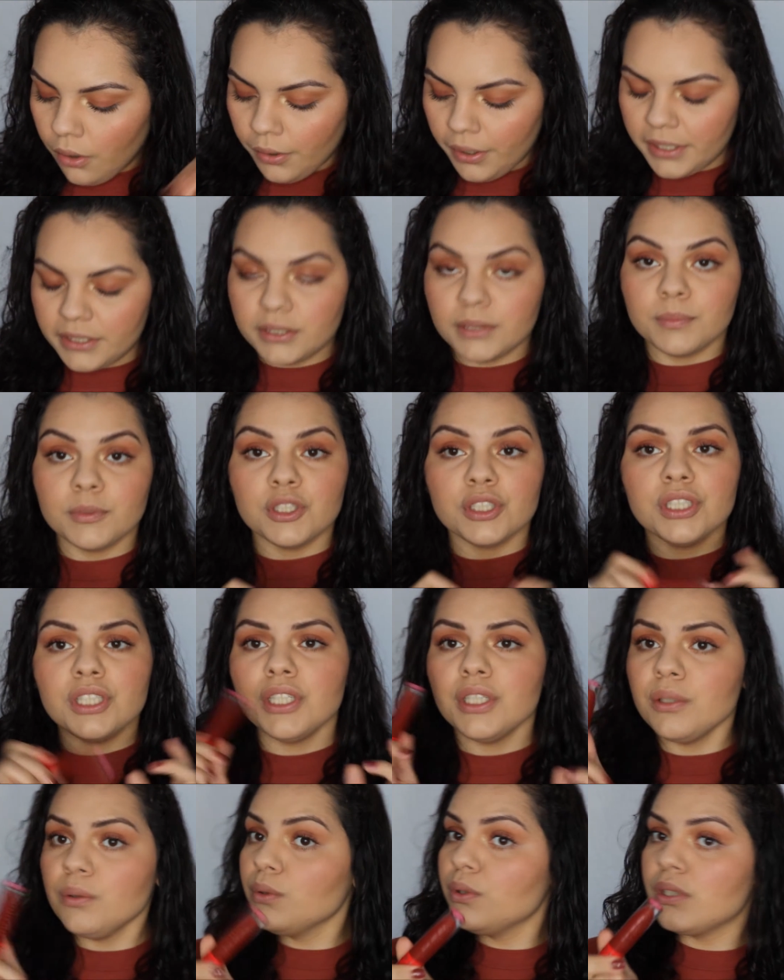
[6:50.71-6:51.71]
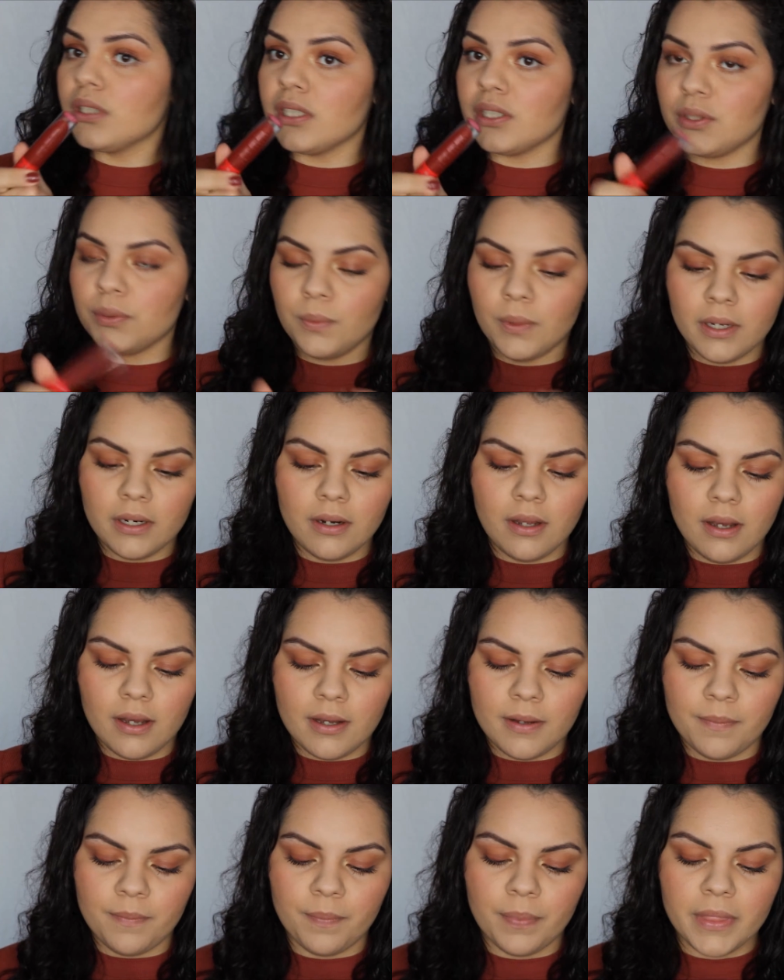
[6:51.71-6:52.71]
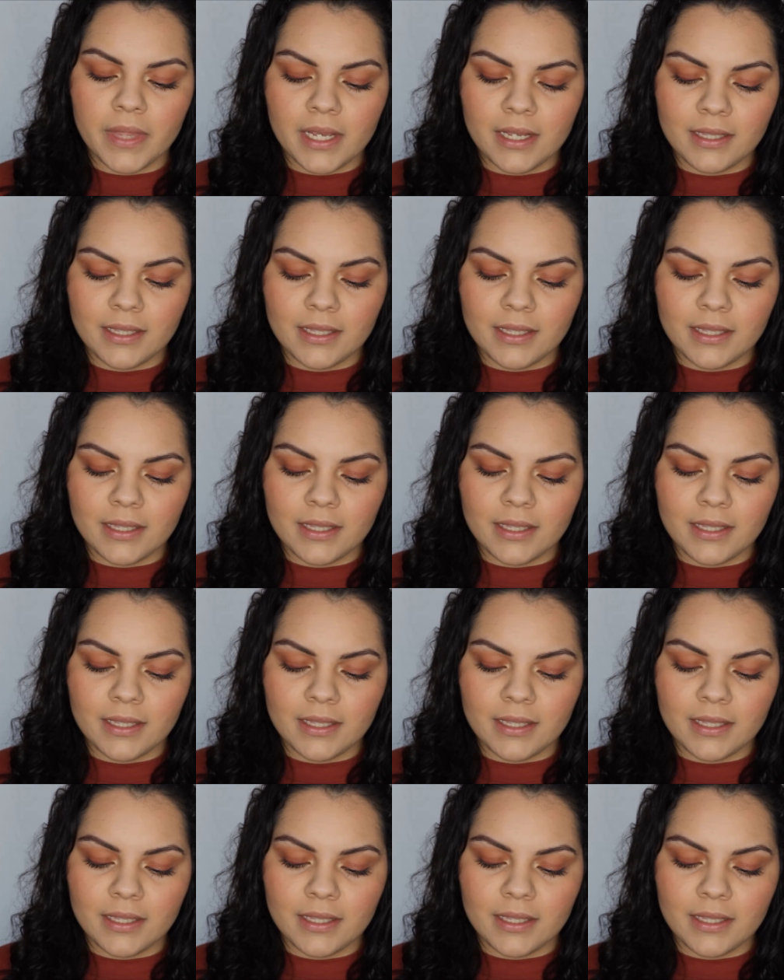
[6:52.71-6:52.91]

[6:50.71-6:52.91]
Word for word: Okay, so I'm just going to use this one. Um,